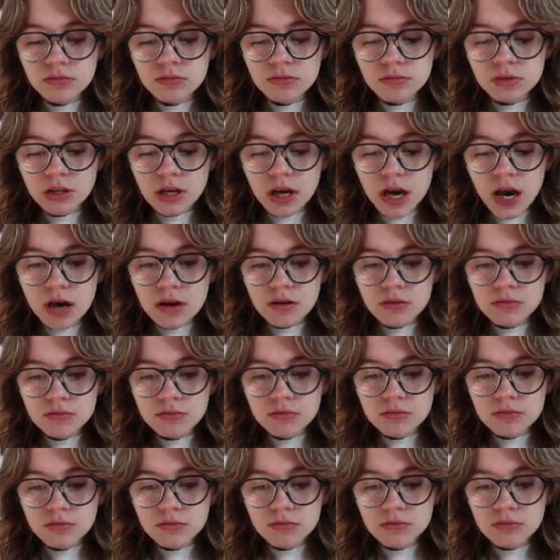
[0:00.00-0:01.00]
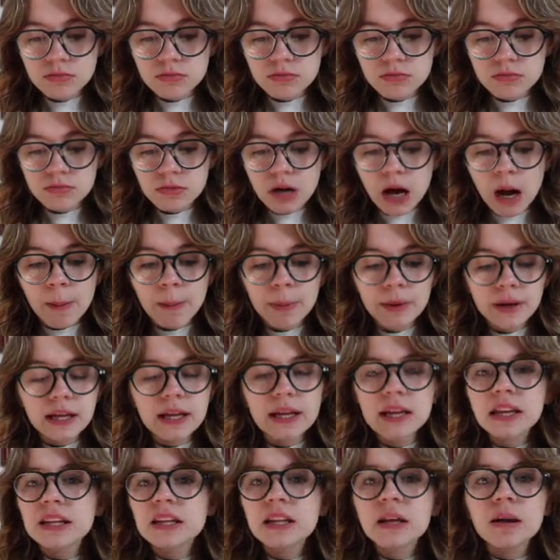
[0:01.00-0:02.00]
Yeah. I'll put
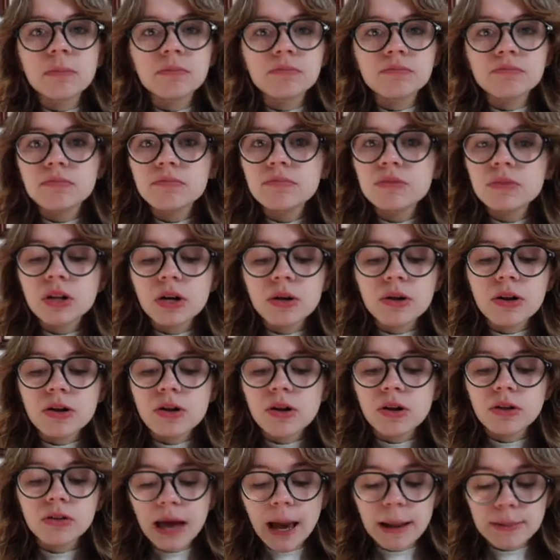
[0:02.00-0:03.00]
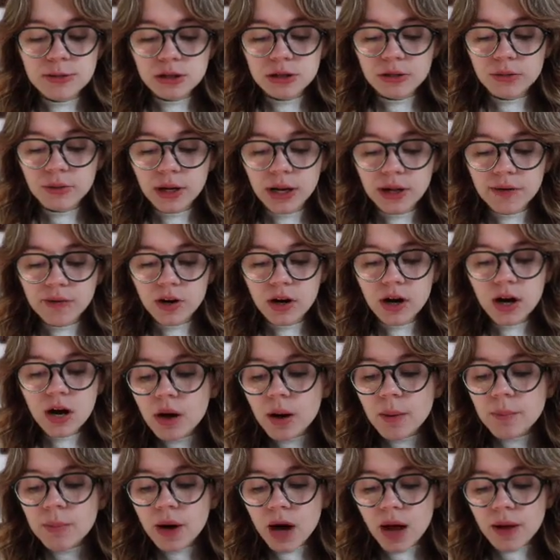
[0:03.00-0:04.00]
it in the caption or whatever.
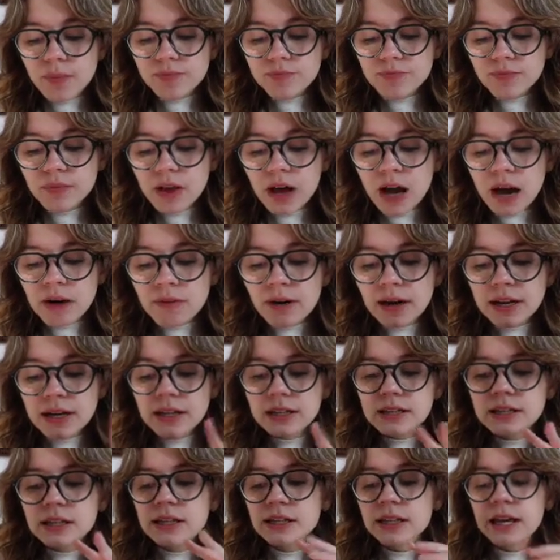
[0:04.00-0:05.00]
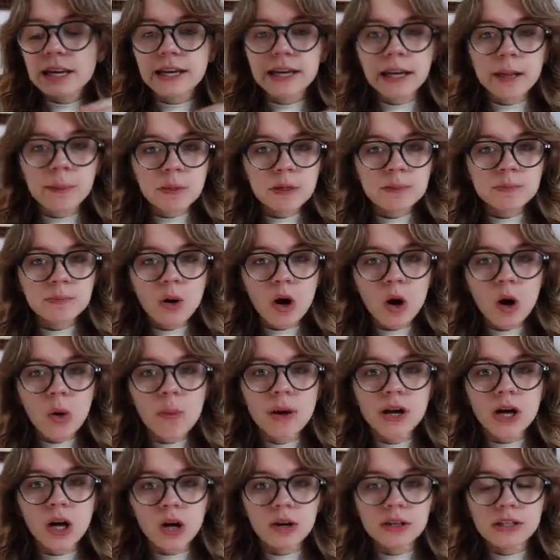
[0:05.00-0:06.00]
But I read The Lightkeeper's Ball
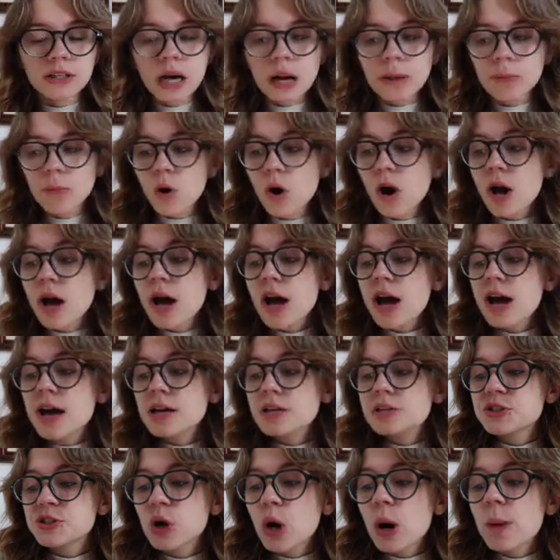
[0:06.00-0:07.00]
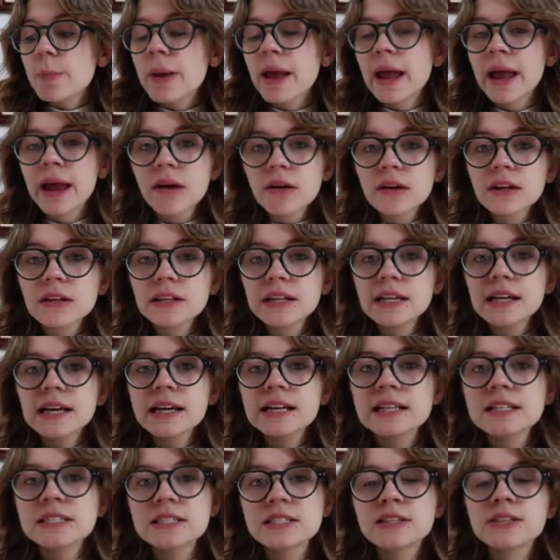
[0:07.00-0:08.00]
by Colleen Cobble. So apparently
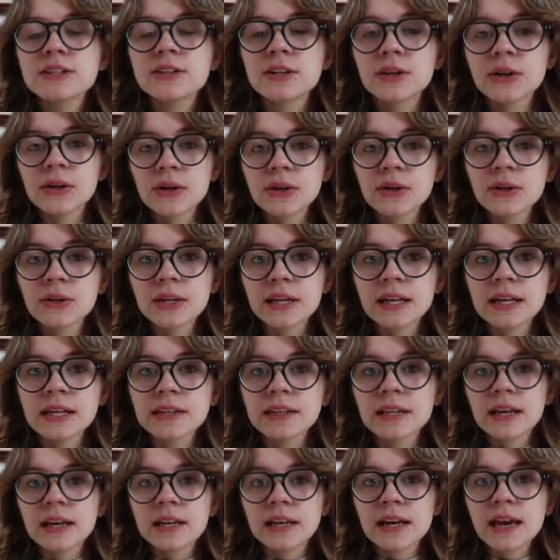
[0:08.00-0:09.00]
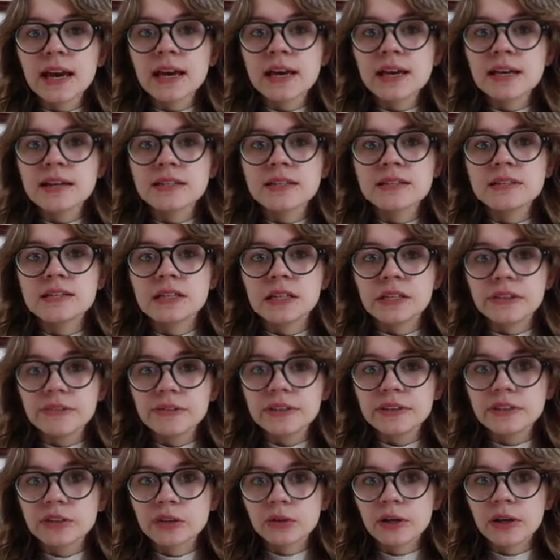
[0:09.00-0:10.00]
it's 3rd in like a
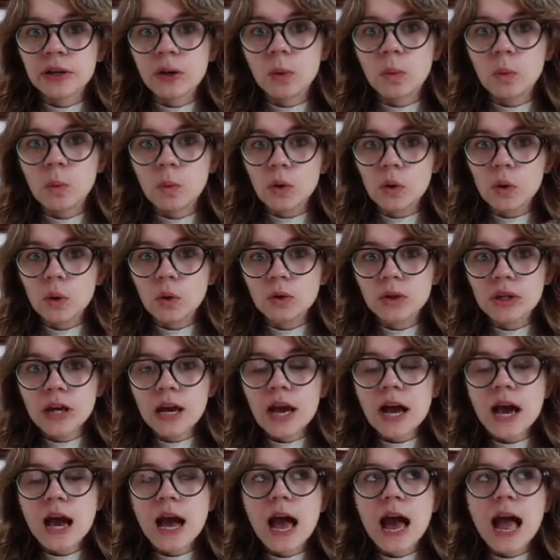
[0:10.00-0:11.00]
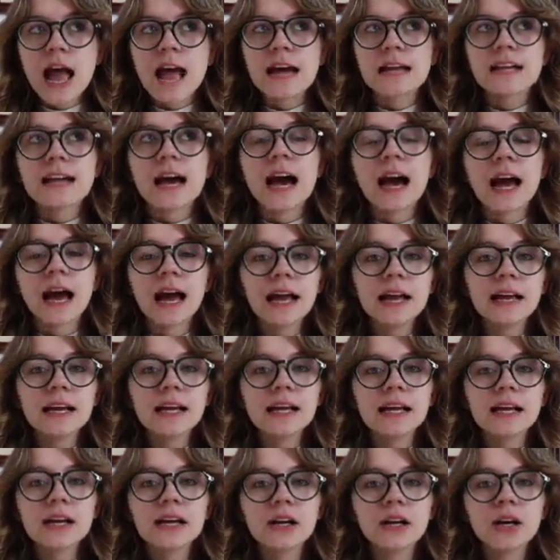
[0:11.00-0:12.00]
series or like a world, and
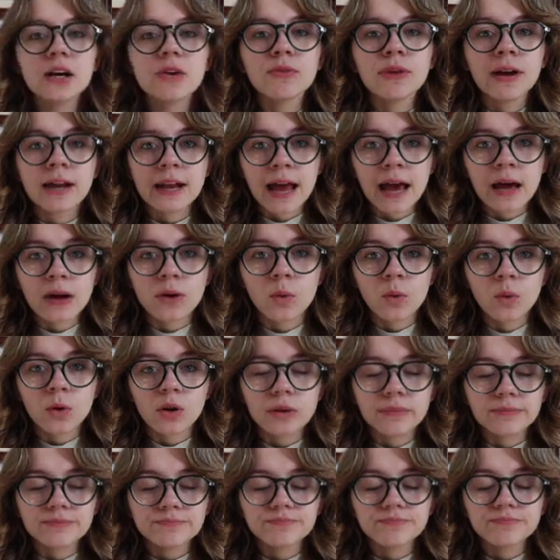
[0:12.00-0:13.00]
I read it out of order.